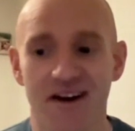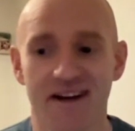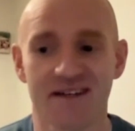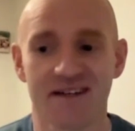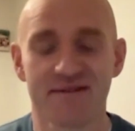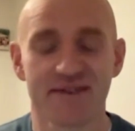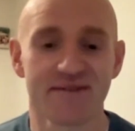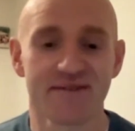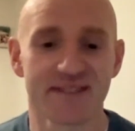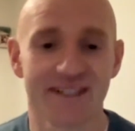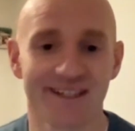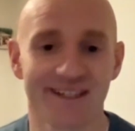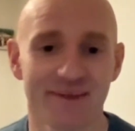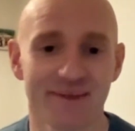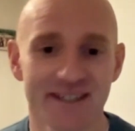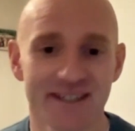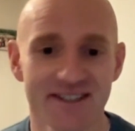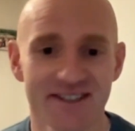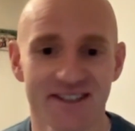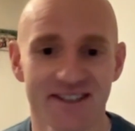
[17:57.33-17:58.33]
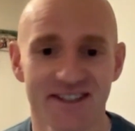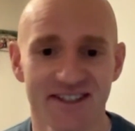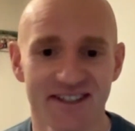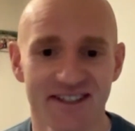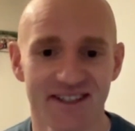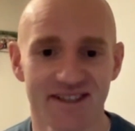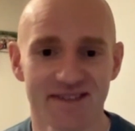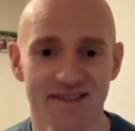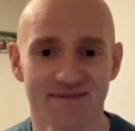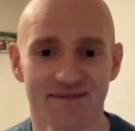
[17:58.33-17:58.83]
in 15 minutes, you're
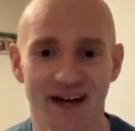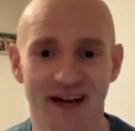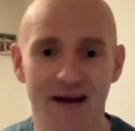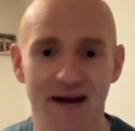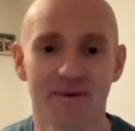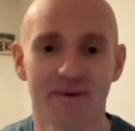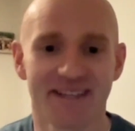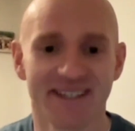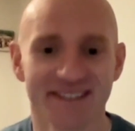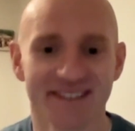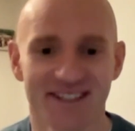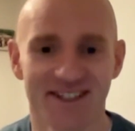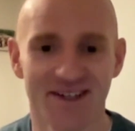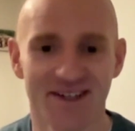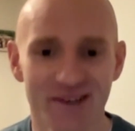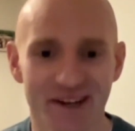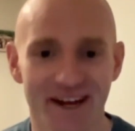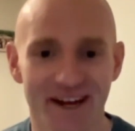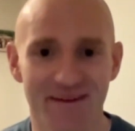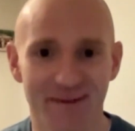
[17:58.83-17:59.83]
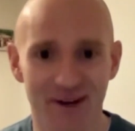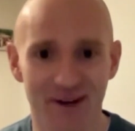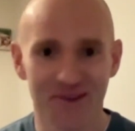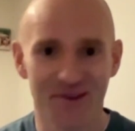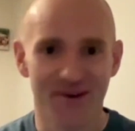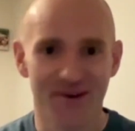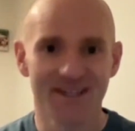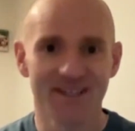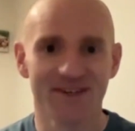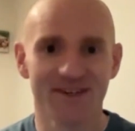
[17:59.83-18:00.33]
kind of happy, okay, I'm going
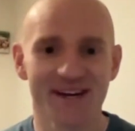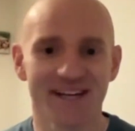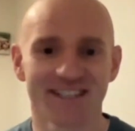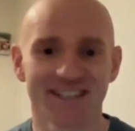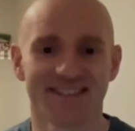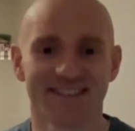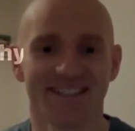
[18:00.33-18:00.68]
the right direction.